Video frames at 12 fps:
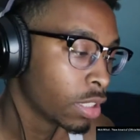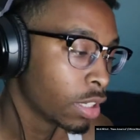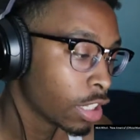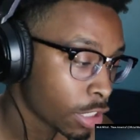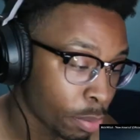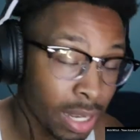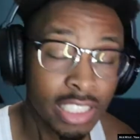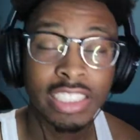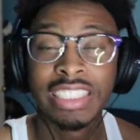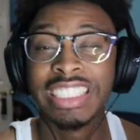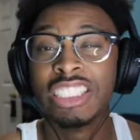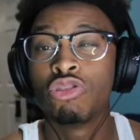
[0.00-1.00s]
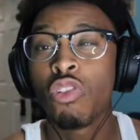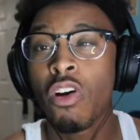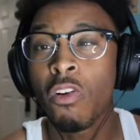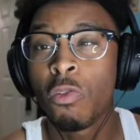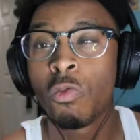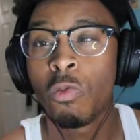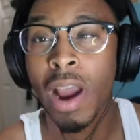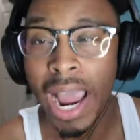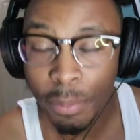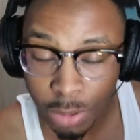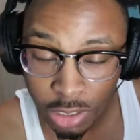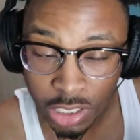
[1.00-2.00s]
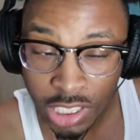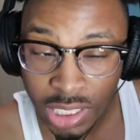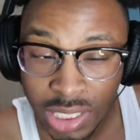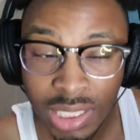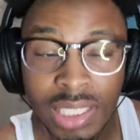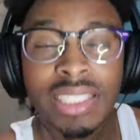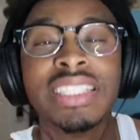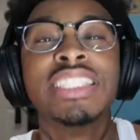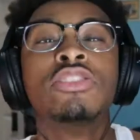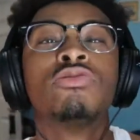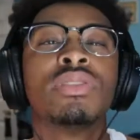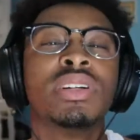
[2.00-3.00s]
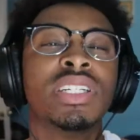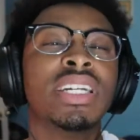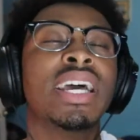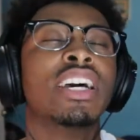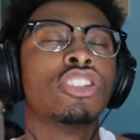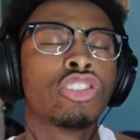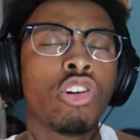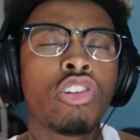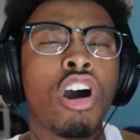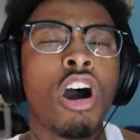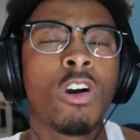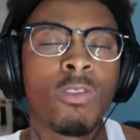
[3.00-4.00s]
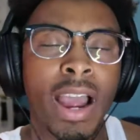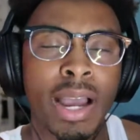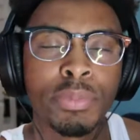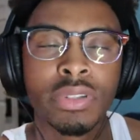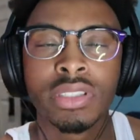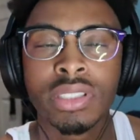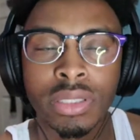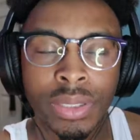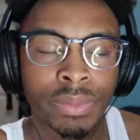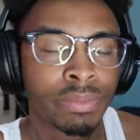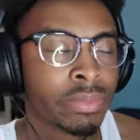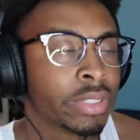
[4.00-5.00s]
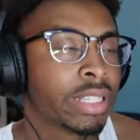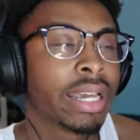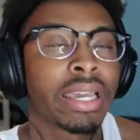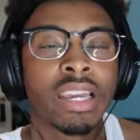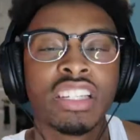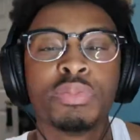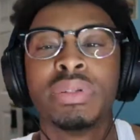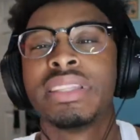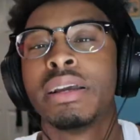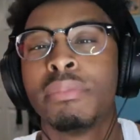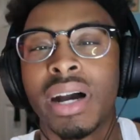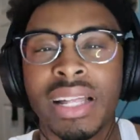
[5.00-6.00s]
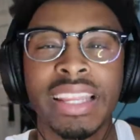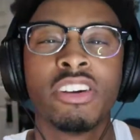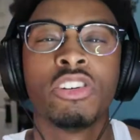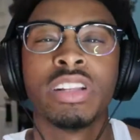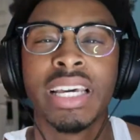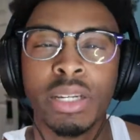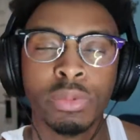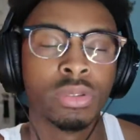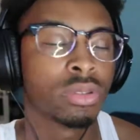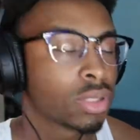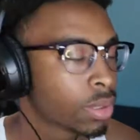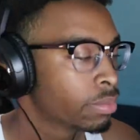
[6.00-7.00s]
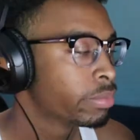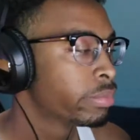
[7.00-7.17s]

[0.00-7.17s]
Especially these rappers, these so-called rappers, they can't speak their mind. They're on labels.